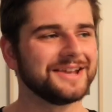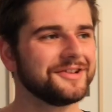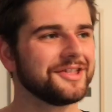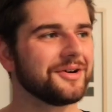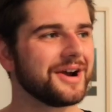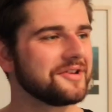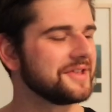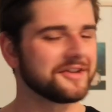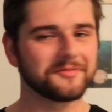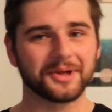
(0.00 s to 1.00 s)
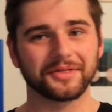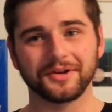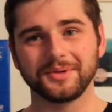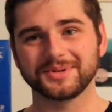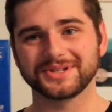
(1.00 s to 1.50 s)
even though I only have about
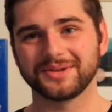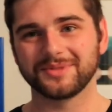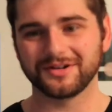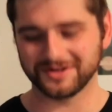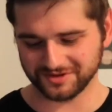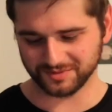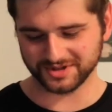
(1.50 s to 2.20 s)
30% of my original